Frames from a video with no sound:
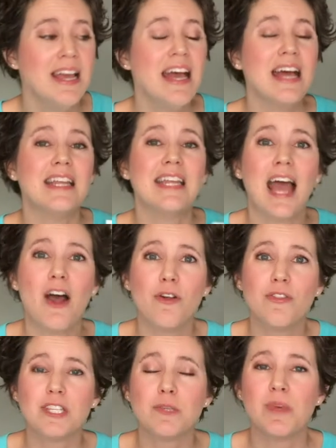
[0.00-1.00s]
now
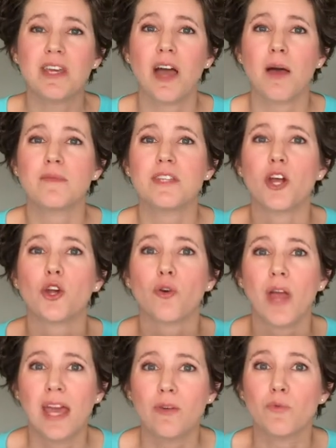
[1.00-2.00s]
this becomes a
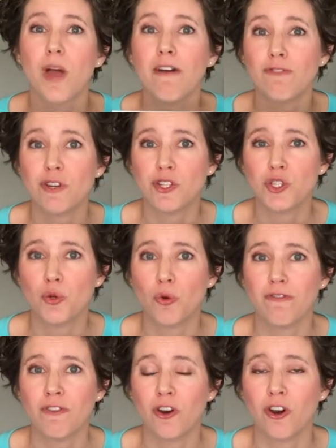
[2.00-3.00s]
great reference tool
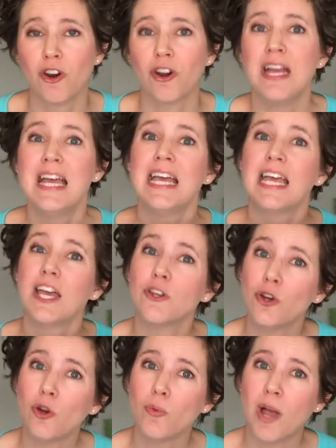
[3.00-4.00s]
for her in
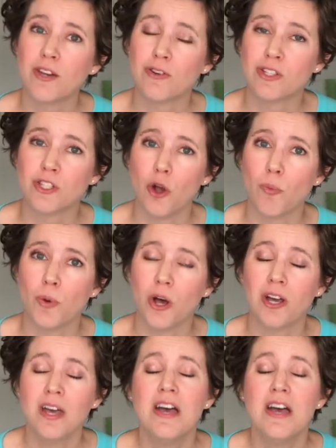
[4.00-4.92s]
her writer's notebook